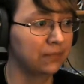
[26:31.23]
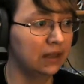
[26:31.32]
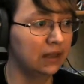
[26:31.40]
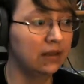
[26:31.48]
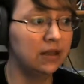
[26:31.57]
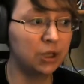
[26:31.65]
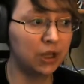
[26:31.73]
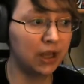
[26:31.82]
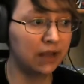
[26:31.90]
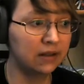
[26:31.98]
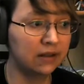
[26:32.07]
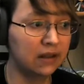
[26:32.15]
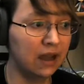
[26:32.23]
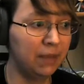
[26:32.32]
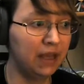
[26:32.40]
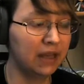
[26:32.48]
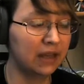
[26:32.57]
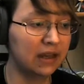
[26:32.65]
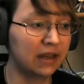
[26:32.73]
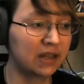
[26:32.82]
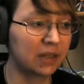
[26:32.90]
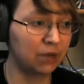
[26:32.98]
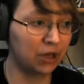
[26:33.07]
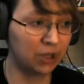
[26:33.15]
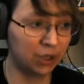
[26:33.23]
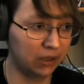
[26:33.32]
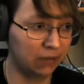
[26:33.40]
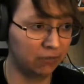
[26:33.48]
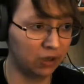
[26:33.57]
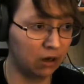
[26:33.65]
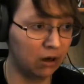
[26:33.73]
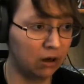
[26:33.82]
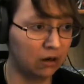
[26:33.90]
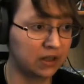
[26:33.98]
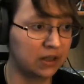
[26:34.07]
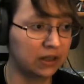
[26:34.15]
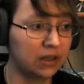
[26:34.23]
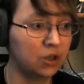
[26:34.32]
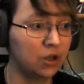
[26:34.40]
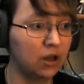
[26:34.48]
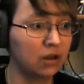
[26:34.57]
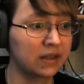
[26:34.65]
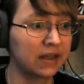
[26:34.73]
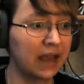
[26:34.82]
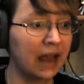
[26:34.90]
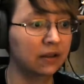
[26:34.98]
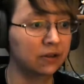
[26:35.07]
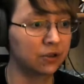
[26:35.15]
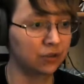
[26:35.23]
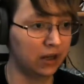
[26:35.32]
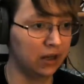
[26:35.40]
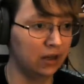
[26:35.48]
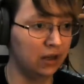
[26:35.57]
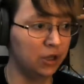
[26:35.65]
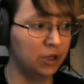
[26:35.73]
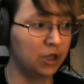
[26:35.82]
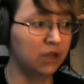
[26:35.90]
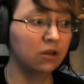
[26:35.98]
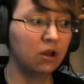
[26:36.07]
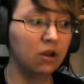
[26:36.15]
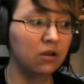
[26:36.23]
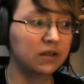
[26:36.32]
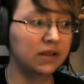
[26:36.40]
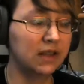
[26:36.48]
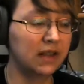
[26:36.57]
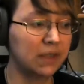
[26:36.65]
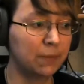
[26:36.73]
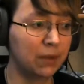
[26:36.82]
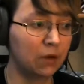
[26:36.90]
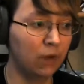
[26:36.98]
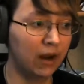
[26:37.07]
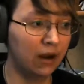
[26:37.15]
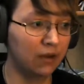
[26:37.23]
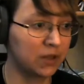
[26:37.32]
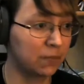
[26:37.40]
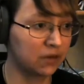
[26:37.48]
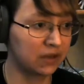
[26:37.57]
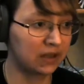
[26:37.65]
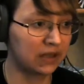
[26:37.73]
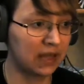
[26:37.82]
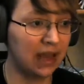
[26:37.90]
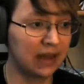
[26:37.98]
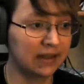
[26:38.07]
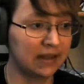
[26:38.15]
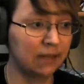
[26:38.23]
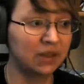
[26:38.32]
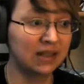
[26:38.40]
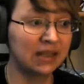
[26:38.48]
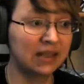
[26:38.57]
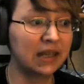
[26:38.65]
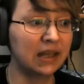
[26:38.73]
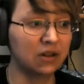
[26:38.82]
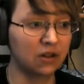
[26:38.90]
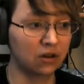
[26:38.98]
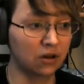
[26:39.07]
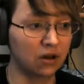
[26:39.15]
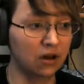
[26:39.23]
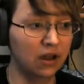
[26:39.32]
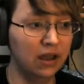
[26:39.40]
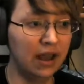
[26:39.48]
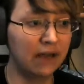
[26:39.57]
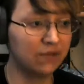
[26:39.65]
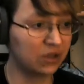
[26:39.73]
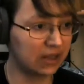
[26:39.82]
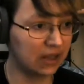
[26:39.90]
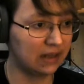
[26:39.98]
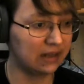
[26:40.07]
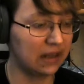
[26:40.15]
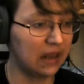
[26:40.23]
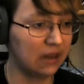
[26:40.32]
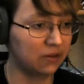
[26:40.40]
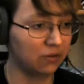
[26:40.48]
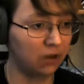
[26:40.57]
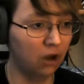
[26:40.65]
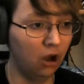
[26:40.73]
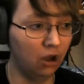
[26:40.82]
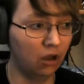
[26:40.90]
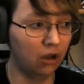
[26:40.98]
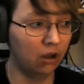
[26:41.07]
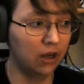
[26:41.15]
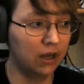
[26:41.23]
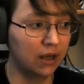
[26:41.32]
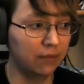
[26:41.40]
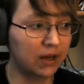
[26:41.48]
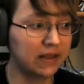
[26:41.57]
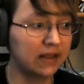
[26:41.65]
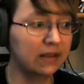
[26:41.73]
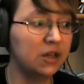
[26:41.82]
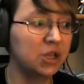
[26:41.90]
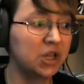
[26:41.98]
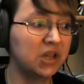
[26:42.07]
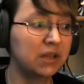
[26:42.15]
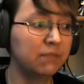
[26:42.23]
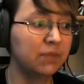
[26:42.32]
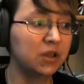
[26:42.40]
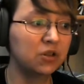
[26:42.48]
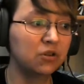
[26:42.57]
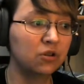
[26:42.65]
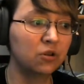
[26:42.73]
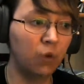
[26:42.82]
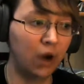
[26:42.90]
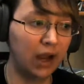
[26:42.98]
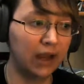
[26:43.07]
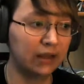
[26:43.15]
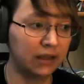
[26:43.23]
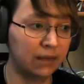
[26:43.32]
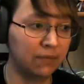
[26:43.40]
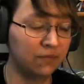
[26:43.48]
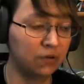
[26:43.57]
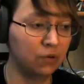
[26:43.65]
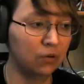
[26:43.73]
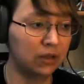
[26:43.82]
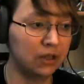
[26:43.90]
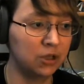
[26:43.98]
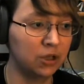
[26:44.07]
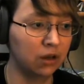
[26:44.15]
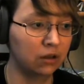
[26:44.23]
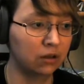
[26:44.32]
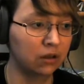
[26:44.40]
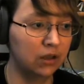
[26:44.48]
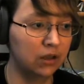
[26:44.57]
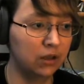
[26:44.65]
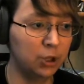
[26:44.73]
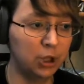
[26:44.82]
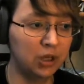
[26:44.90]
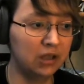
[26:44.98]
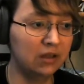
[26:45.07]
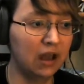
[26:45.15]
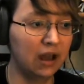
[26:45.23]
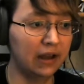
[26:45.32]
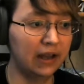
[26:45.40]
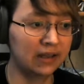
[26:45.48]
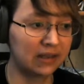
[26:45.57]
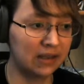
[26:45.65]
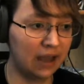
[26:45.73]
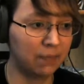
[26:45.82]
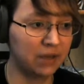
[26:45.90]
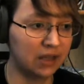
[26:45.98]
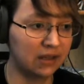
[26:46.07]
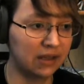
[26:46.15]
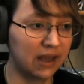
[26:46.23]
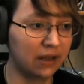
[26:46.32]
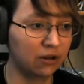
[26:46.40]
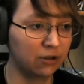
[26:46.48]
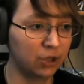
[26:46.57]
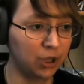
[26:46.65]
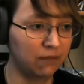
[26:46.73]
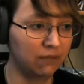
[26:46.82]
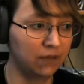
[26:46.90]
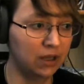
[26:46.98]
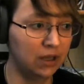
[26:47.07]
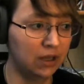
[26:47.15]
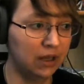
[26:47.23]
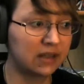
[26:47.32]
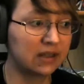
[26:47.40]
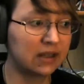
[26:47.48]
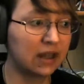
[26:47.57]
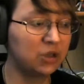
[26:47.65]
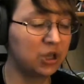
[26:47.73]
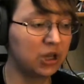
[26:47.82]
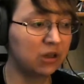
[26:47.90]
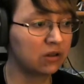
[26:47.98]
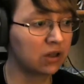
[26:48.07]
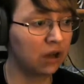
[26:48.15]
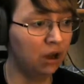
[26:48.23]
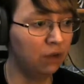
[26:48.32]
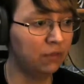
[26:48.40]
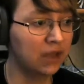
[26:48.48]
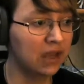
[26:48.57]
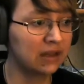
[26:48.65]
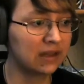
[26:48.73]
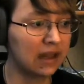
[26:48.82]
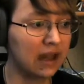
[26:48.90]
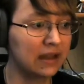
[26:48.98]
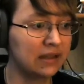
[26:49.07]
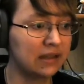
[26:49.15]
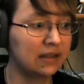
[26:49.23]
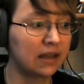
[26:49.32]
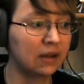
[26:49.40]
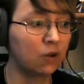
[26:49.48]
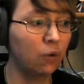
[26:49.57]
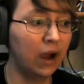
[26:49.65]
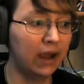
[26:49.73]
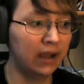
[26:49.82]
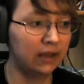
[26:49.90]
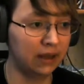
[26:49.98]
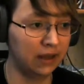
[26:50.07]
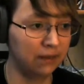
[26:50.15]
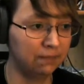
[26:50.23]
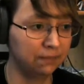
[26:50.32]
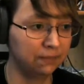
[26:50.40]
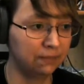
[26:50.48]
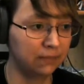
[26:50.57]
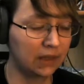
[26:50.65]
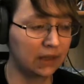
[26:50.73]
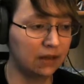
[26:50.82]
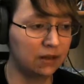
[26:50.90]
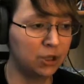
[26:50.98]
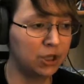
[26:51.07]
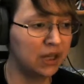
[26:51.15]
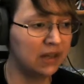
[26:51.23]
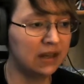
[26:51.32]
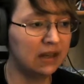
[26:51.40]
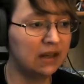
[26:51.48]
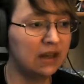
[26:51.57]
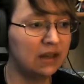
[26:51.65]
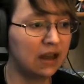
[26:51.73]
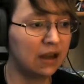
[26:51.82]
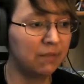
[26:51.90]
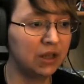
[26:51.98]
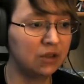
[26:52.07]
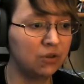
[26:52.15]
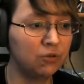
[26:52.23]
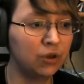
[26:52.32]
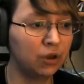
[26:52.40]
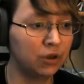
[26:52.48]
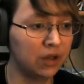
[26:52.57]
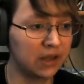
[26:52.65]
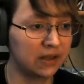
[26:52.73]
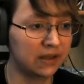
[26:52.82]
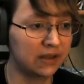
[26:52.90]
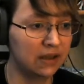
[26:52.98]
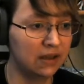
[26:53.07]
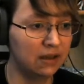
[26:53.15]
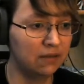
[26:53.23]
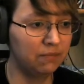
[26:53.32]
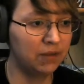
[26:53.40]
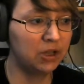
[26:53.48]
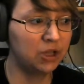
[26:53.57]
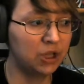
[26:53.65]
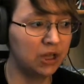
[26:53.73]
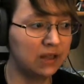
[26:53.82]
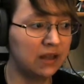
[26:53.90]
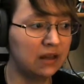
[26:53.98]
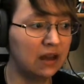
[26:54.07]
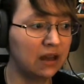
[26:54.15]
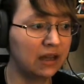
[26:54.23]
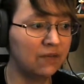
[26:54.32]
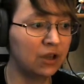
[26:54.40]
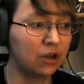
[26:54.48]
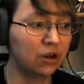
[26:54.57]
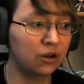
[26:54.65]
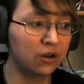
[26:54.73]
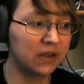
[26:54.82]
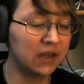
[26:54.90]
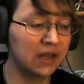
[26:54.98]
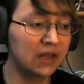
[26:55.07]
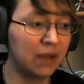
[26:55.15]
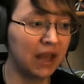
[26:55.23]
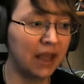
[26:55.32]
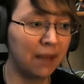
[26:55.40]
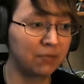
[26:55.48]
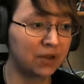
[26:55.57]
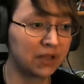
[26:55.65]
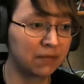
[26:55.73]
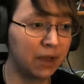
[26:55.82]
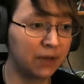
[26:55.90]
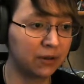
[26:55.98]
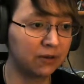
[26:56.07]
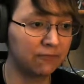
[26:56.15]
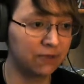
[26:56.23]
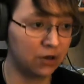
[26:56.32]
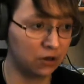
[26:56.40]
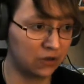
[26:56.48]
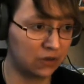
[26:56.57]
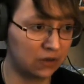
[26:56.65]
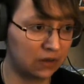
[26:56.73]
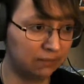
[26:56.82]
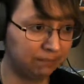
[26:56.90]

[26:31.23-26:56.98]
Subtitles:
Li Xian did not make any expression in regards to Li Zhong's gallantry. She had long since been aware this person's eyes had been sticking to her ever since he entered the hall. Presently, she simply stood quietly before Li Zhong. She did not accept his handkerchief. Instead, she looked calmly at his eyes and said quietly, Shizi need not be too courteous. But is Shizi not giving a courtesy to my Empress Mother first?